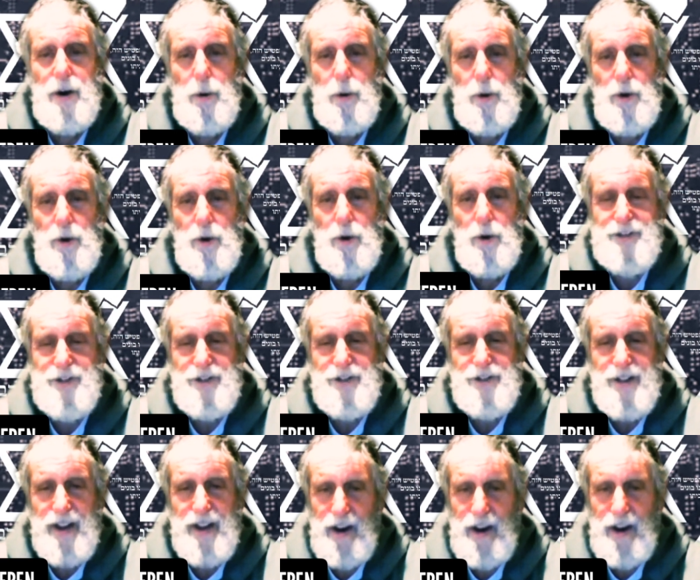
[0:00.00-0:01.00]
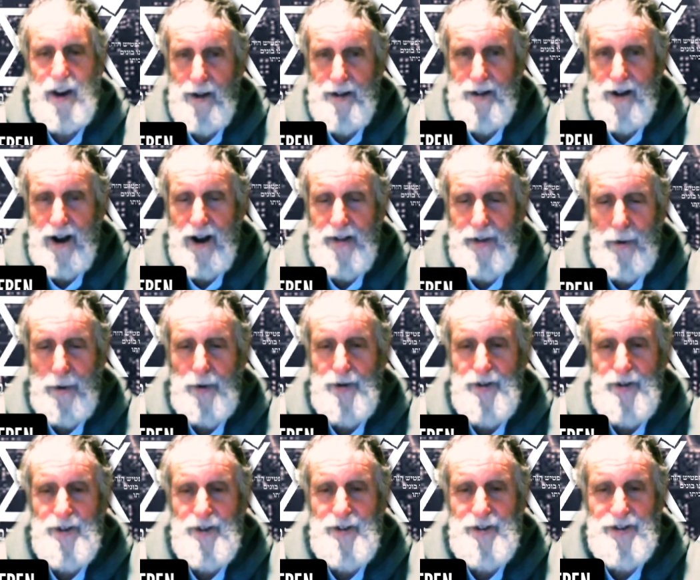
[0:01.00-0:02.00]
will not just hear about God, they
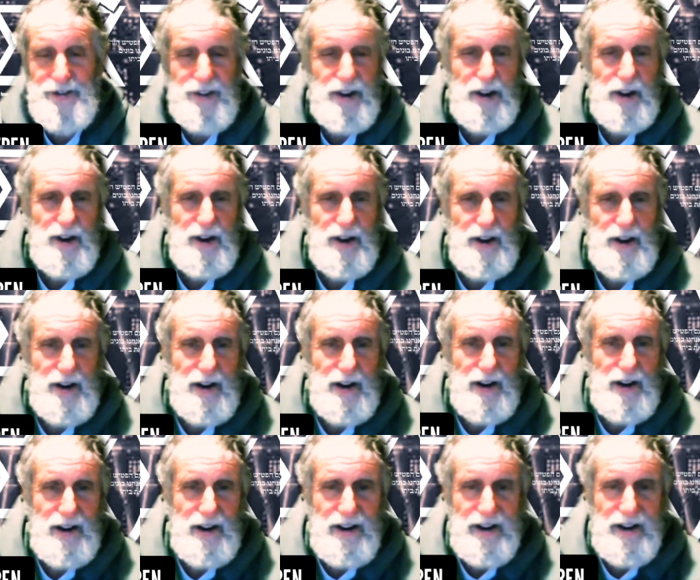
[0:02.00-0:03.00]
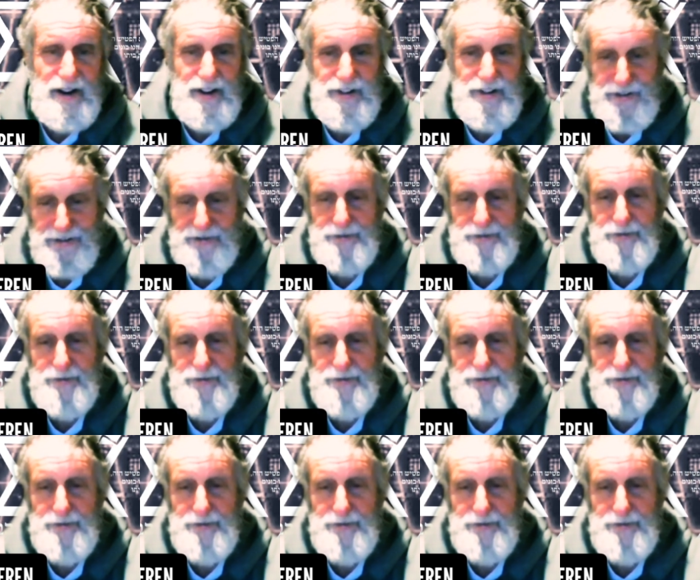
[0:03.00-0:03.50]
will see his